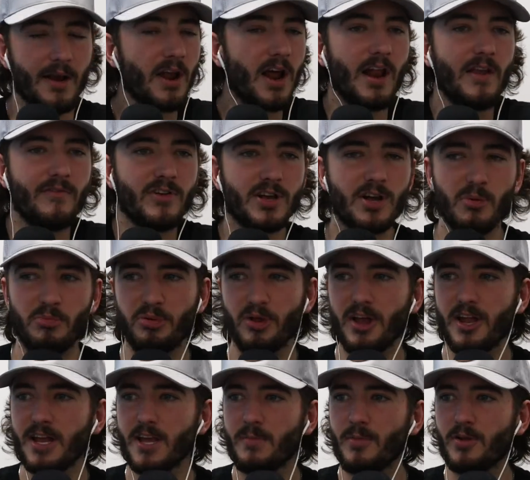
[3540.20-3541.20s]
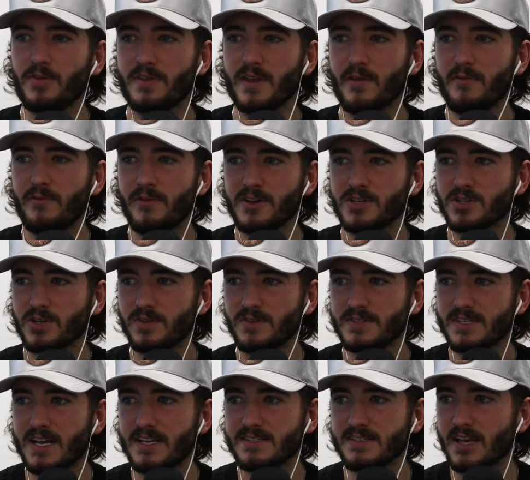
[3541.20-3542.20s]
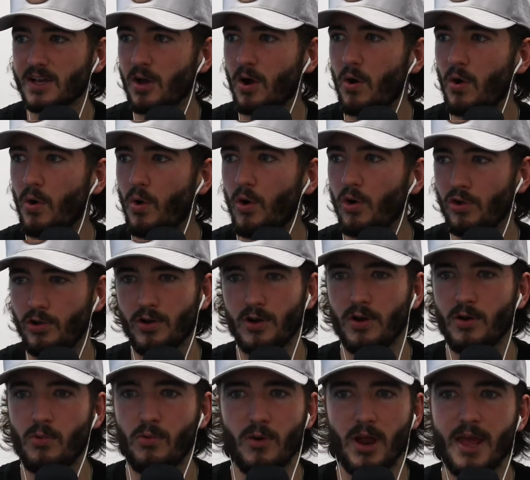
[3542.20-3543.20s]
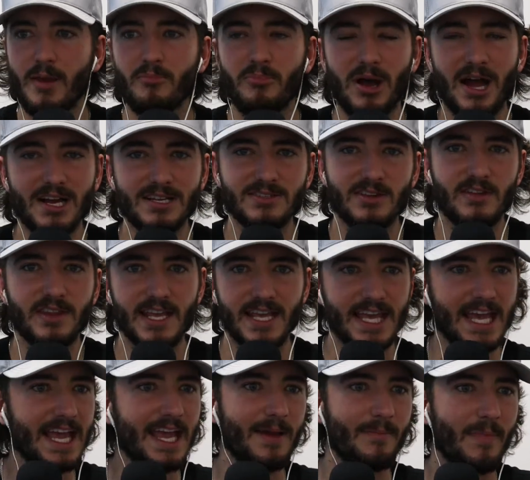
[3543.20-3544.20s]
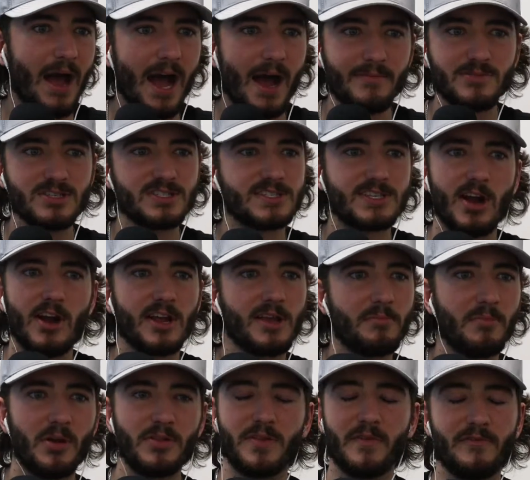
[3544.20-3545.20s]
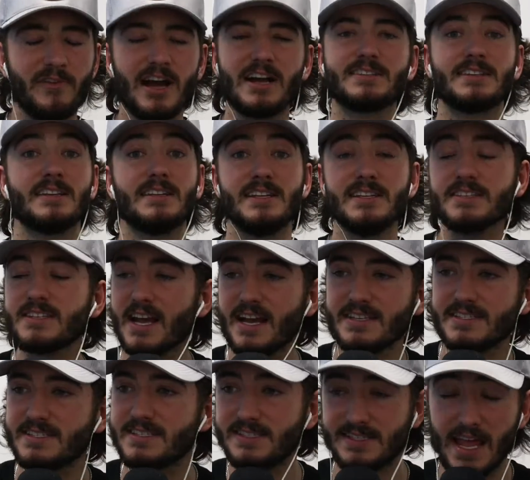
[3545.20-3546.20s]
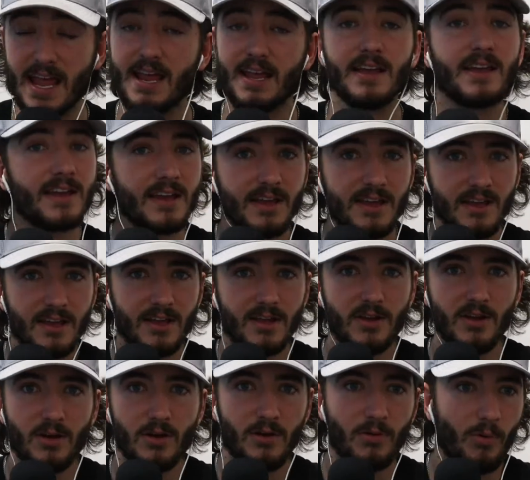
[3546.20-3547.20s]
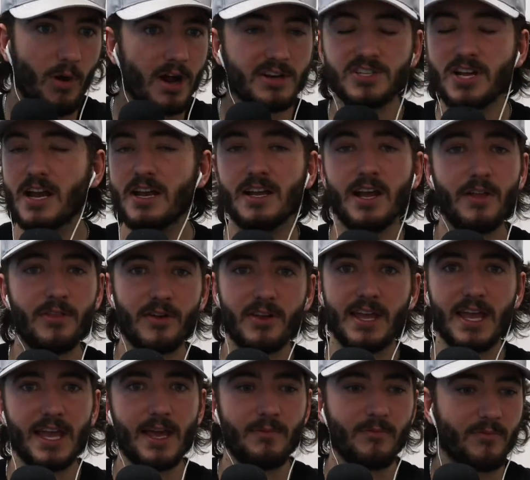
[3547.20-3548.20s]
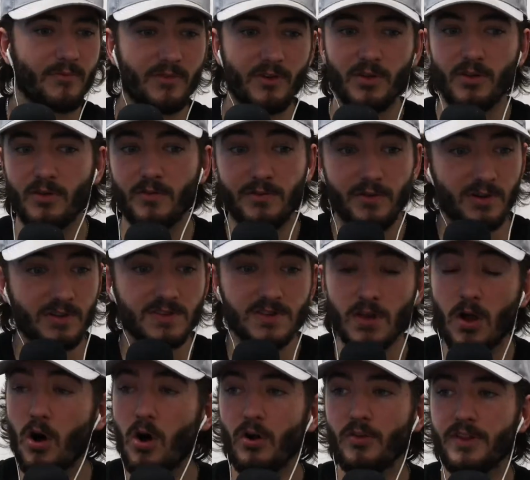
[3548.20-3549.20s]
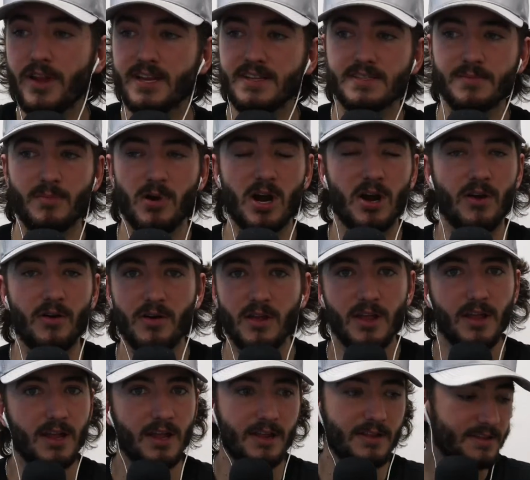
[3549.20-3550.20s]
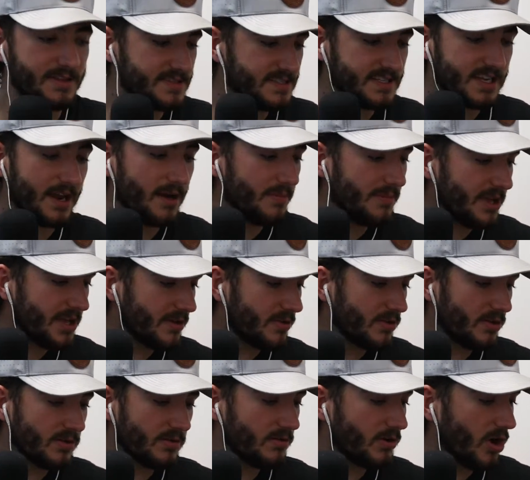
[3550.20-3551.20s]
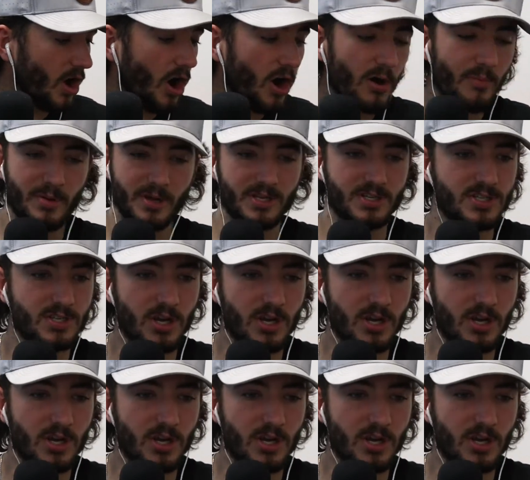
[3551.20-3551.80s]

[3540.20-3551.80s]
even complaining about the officials as like a whole or an impact on the game. I'm just talking about the fact that these guys stink. Watch any other game for all day tomorrow. It's going to be garbage